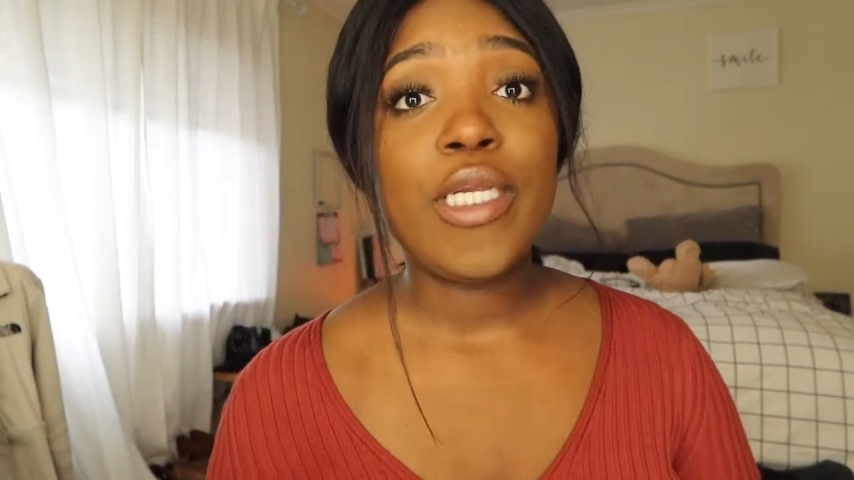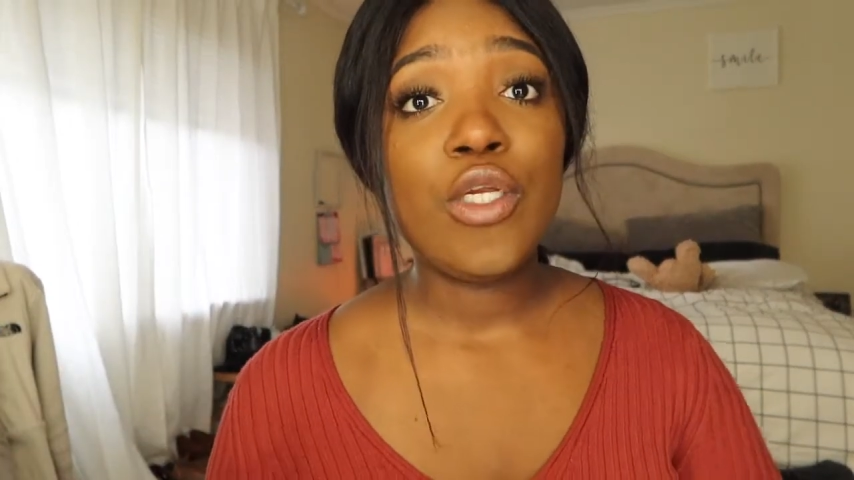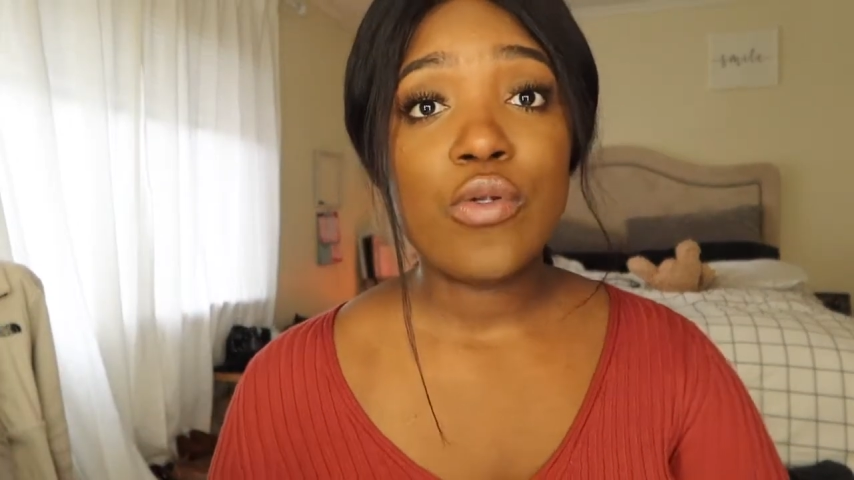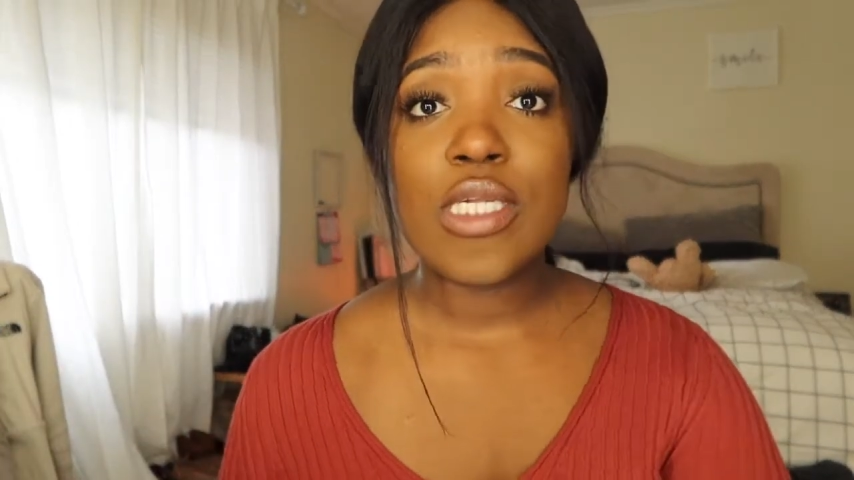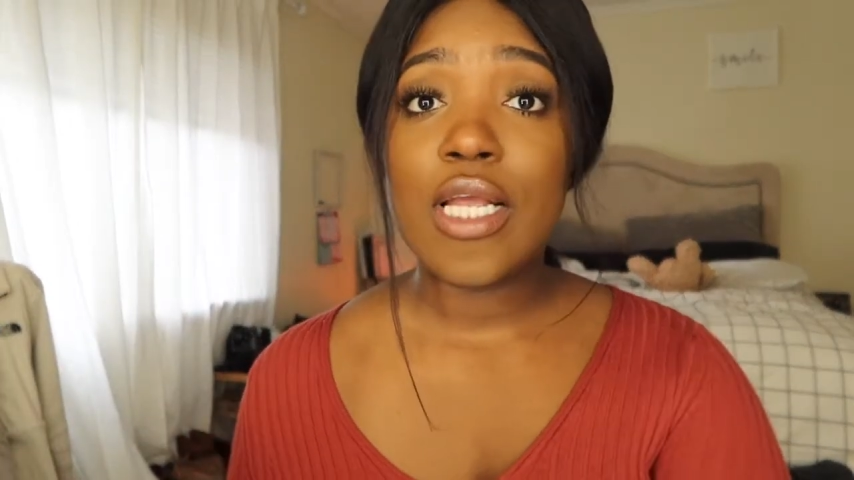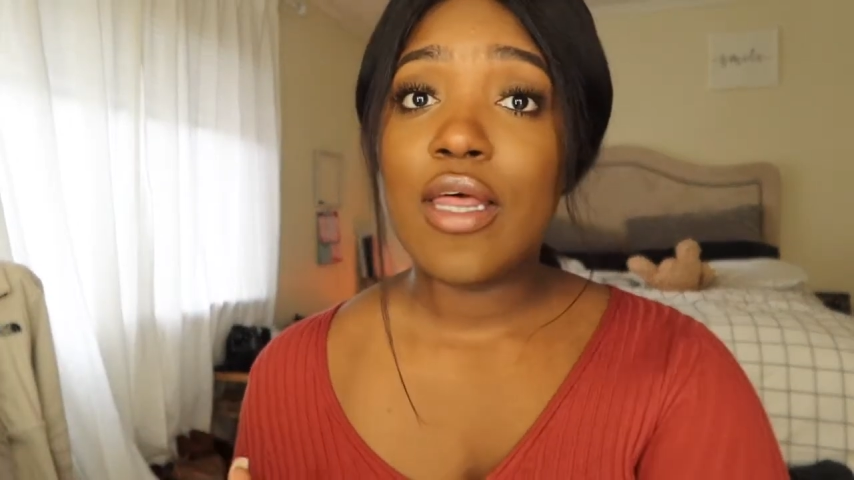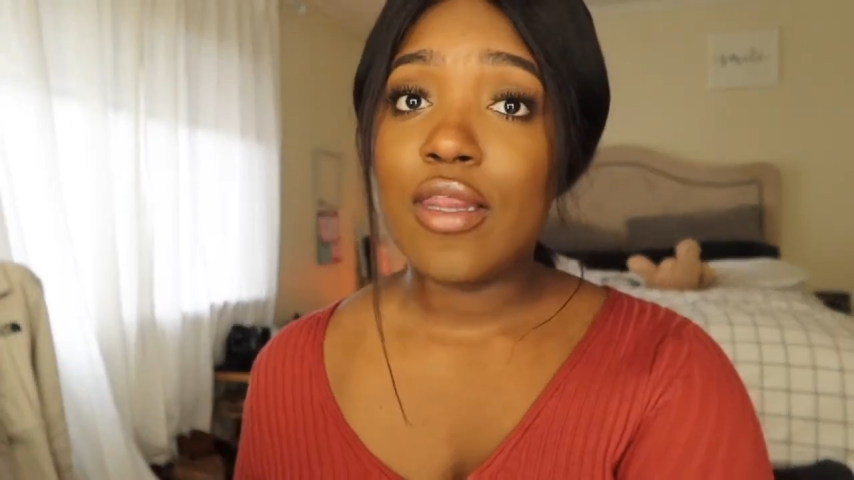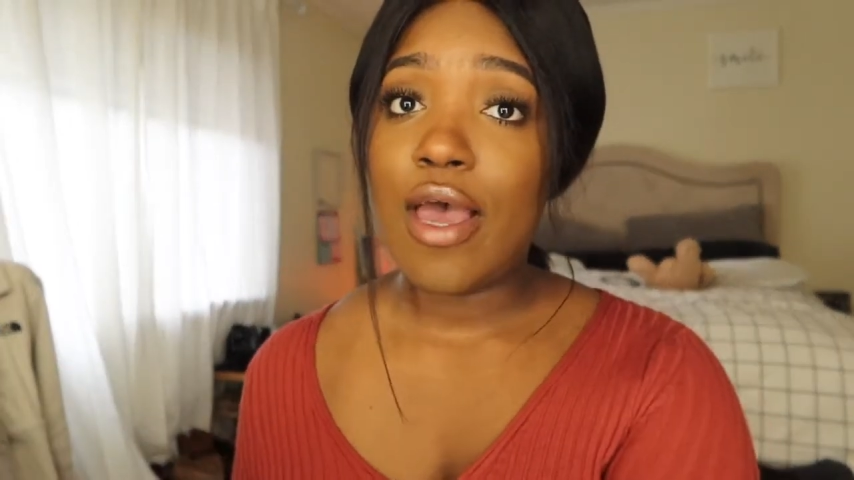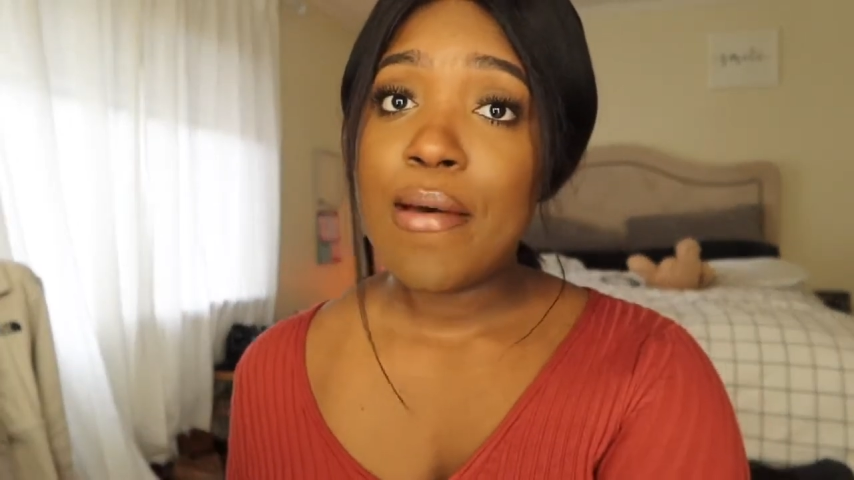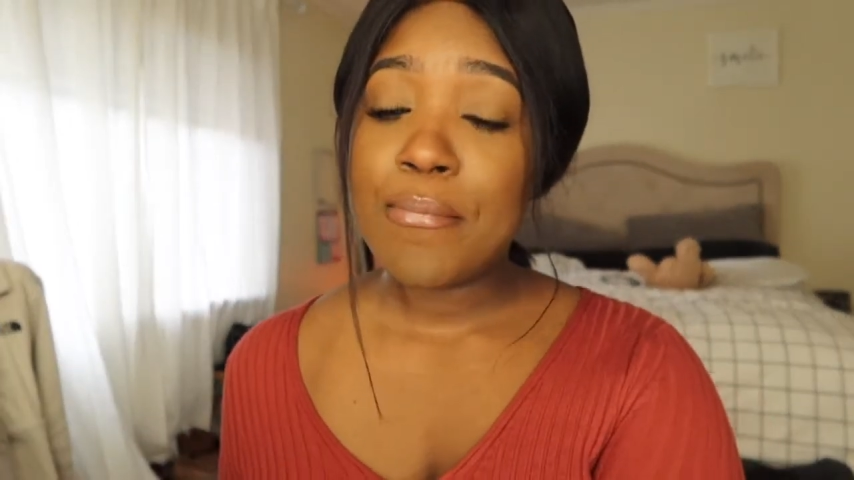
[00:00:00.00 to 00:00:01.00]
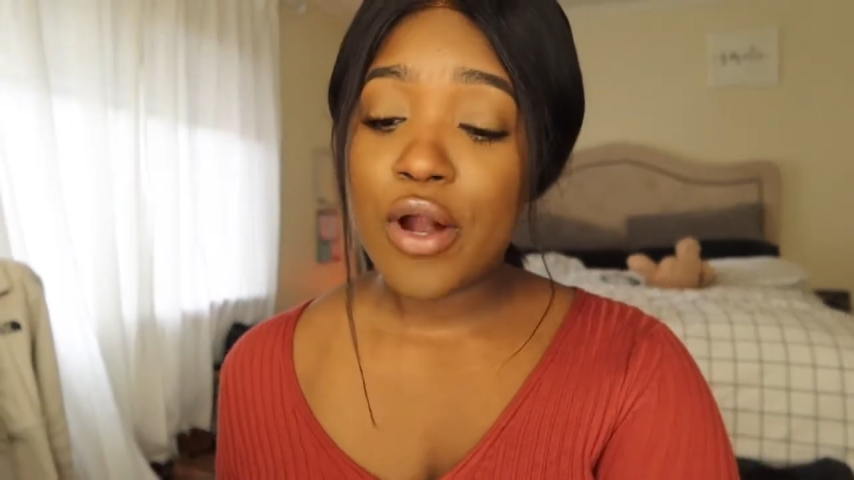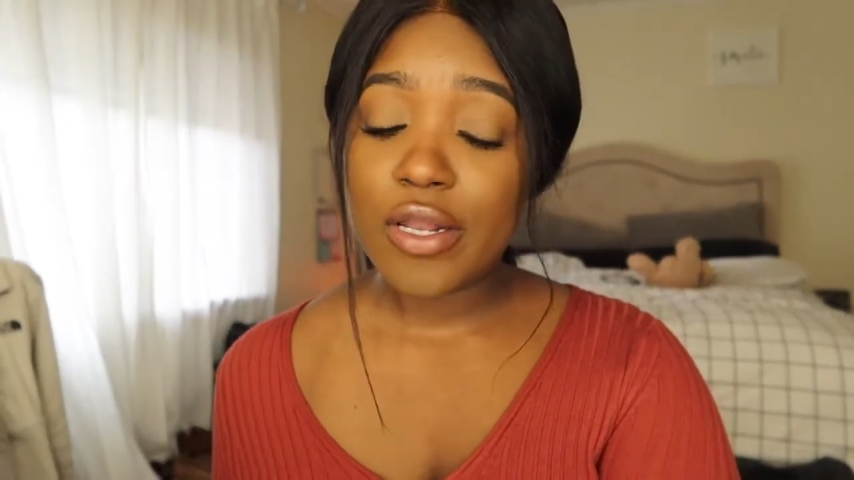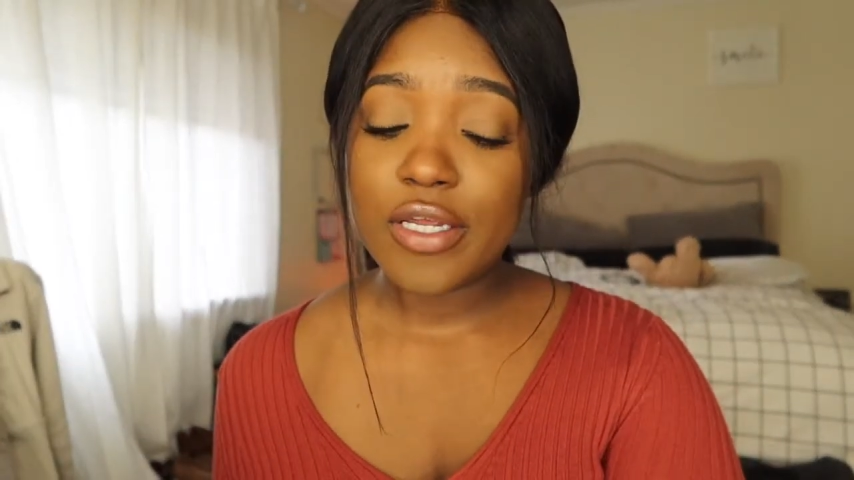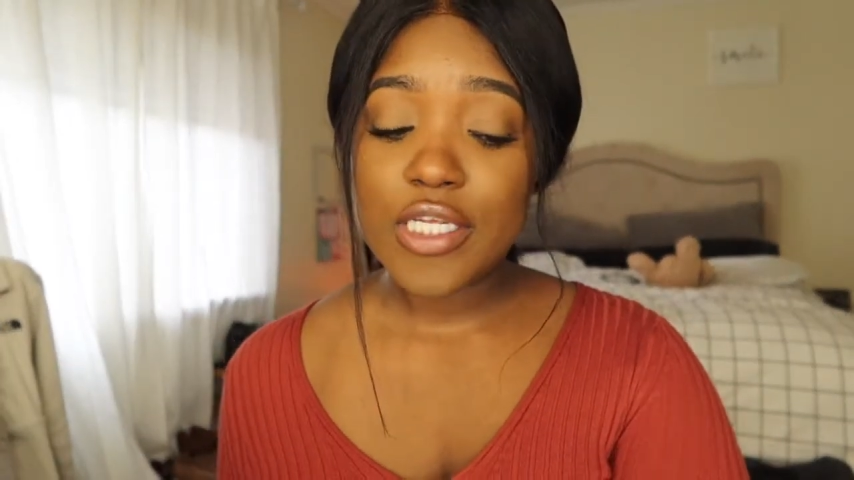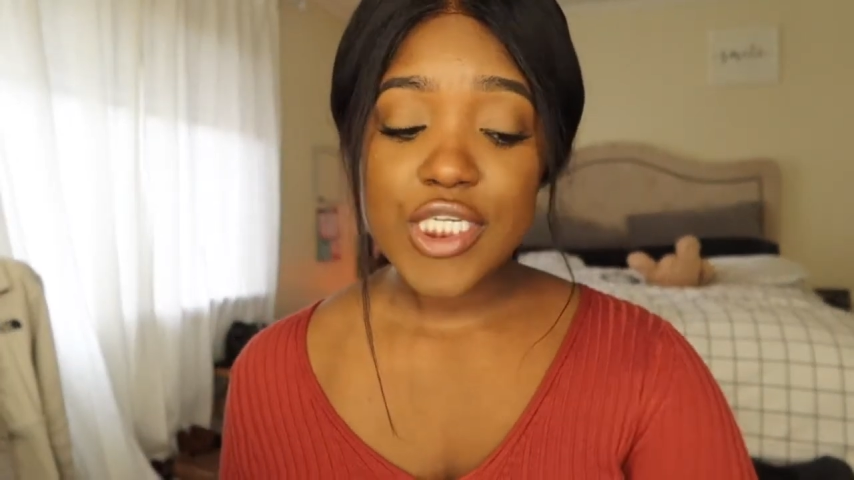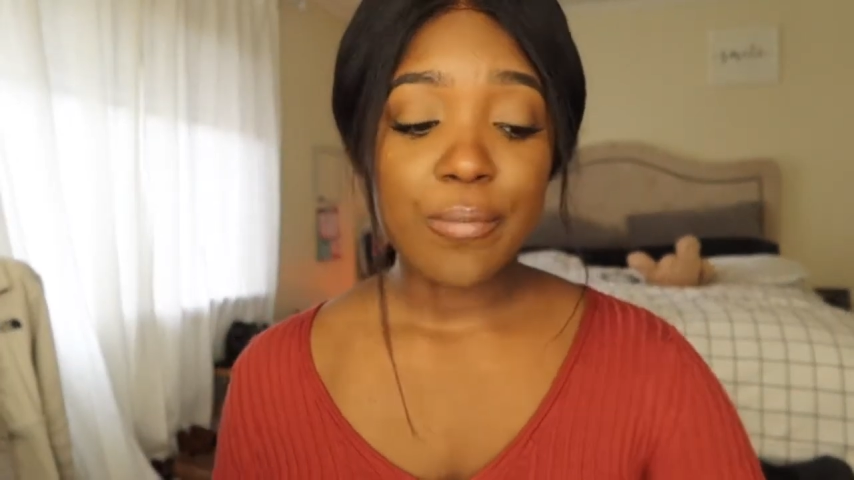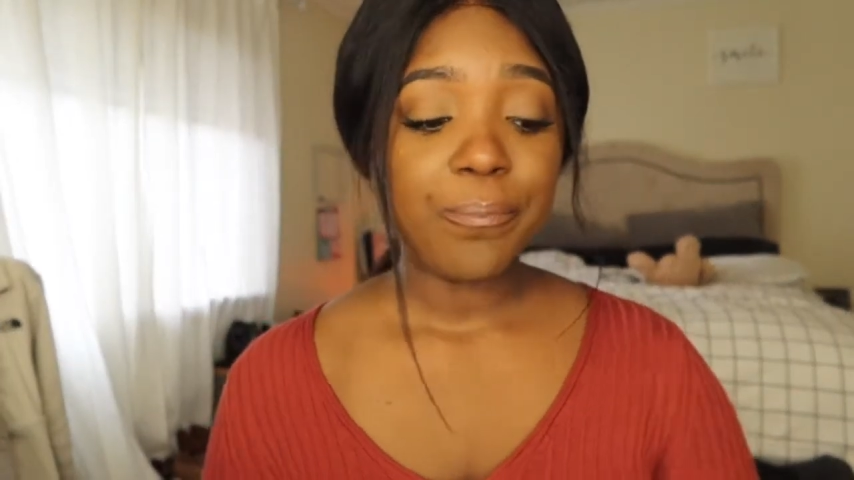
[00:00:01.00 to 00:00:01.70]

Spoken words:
using that product.